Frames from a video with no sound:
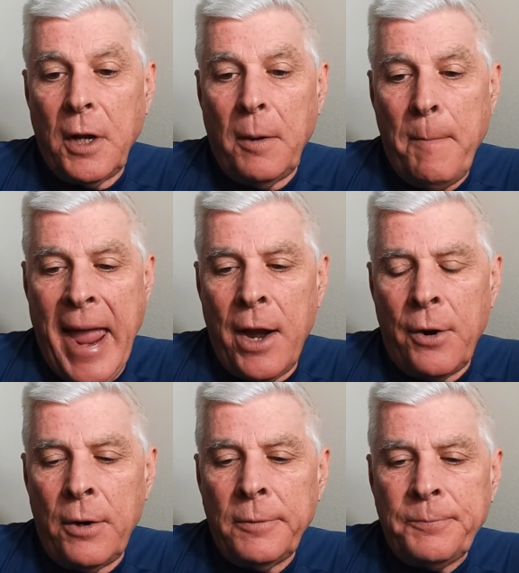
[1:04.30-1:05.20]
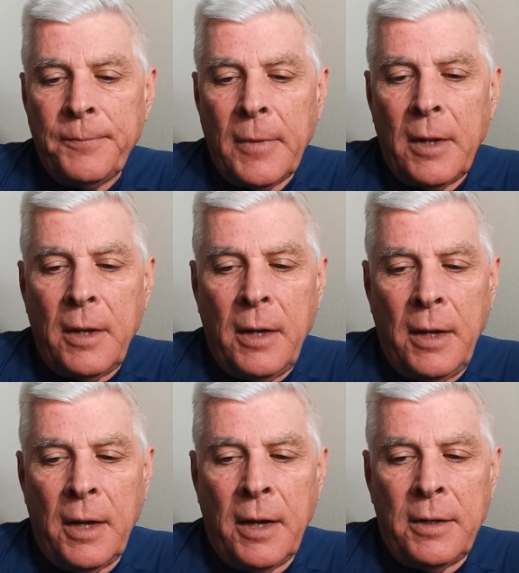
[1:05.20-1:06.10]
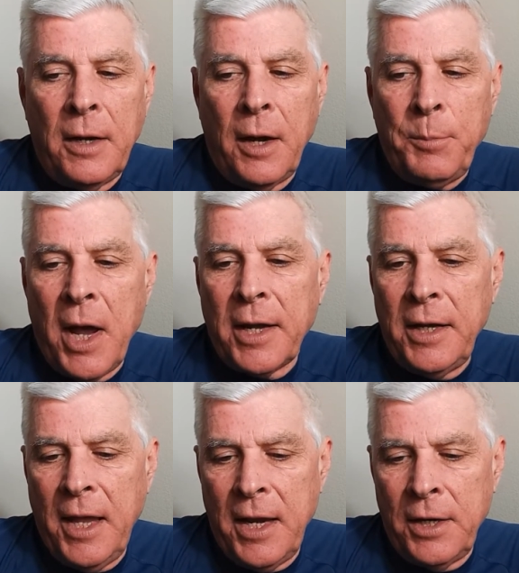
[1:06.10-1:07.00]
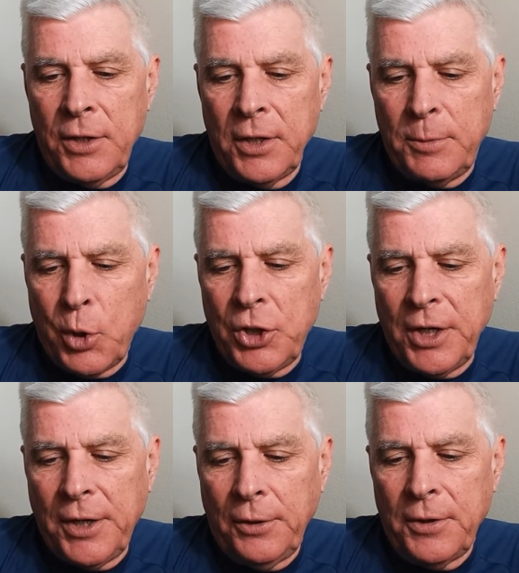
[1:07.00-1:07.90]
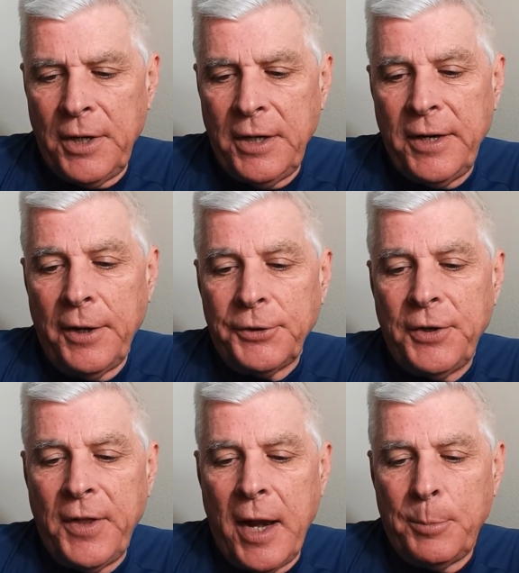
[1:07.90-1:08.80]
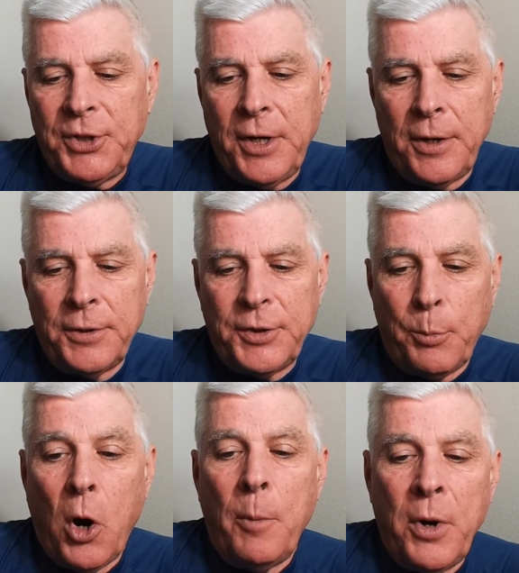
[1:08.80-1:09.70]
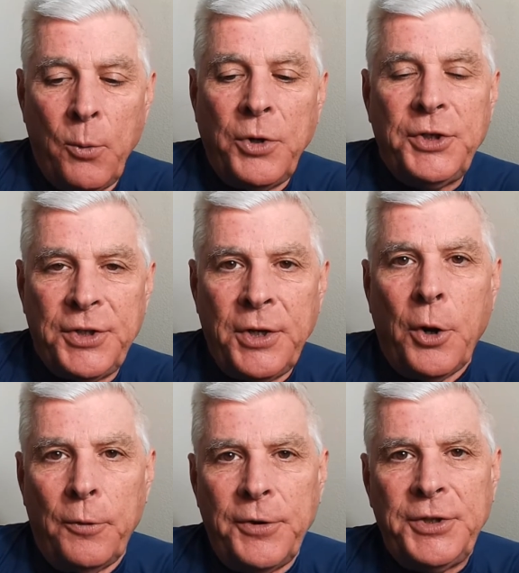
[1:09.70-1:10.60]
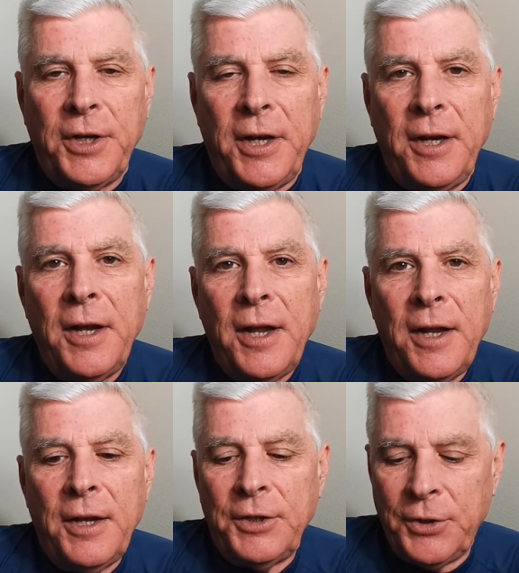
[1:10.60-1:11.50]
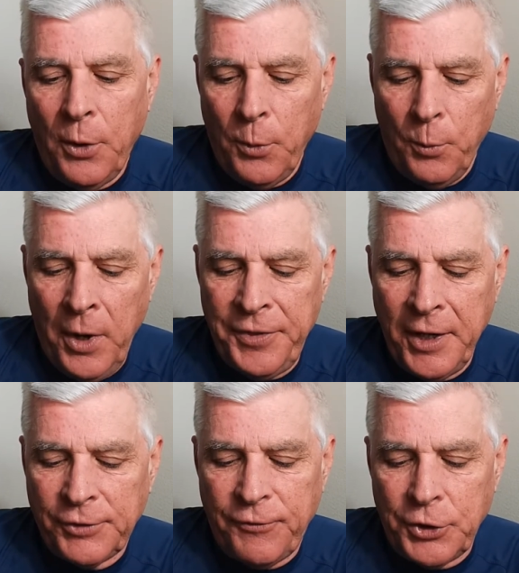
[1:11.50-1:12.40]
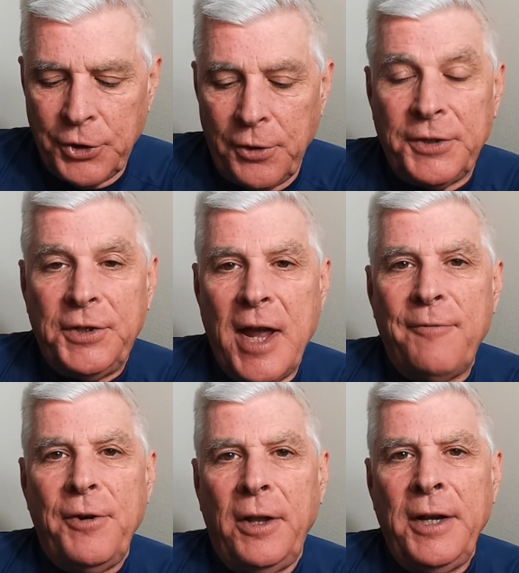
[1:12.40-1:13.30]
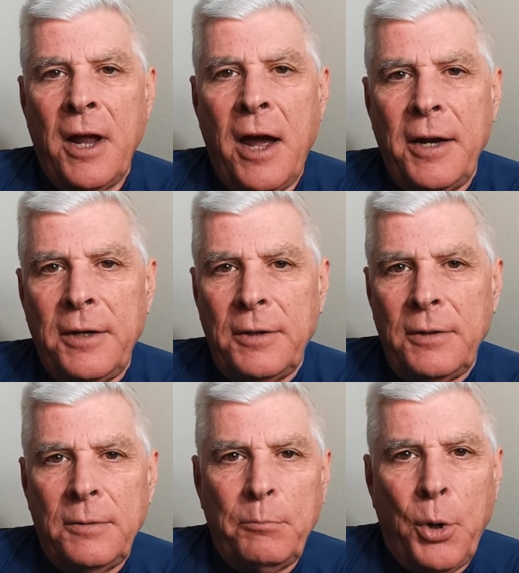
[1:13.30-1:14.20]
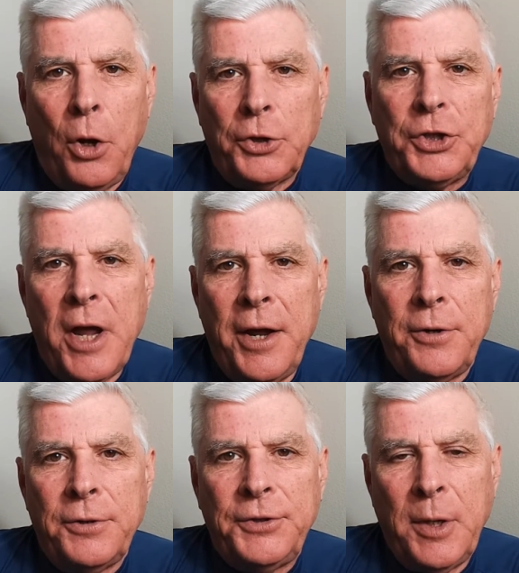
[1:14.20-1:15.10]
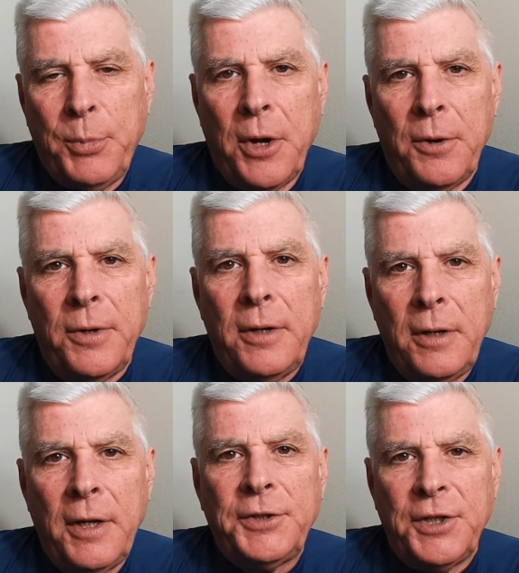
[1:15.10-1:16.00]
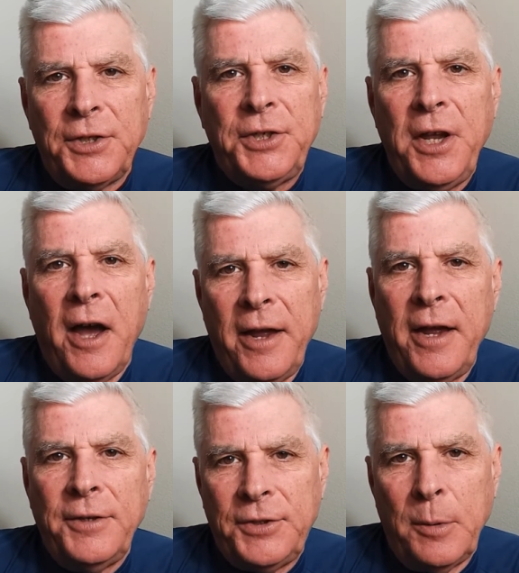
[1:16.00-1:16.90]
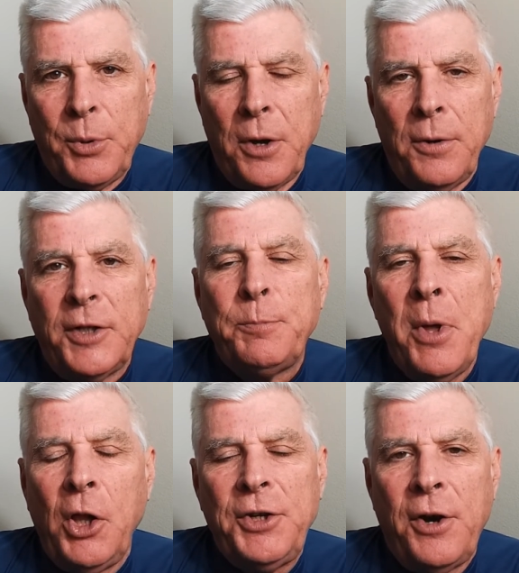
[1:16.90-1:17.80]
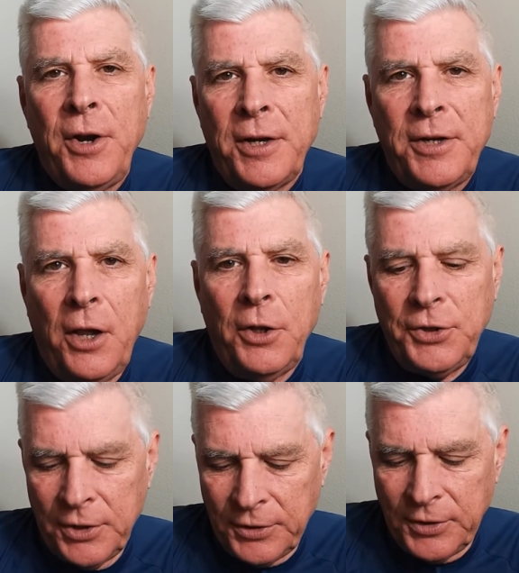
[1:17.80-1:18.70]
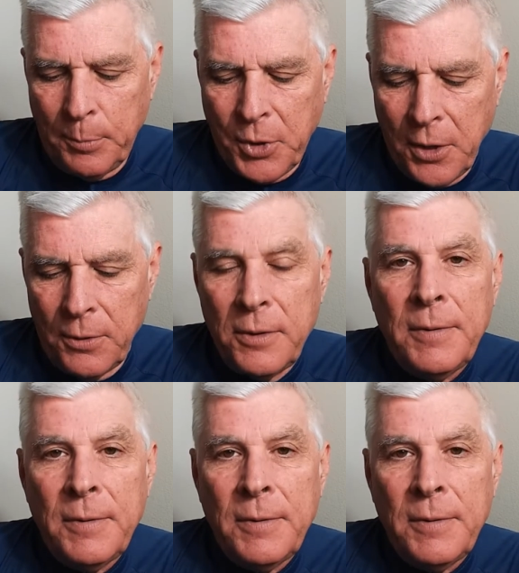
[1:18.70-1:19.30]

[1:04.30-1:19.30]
uh, manner. And uh, I'm not going to get into the particular details of that upstairs apartment, which is in Culver City. So, one thing's for sure, it's definitely not Paul Schneider's zip code. It's the CIA zip code, it's military intelligence zip code.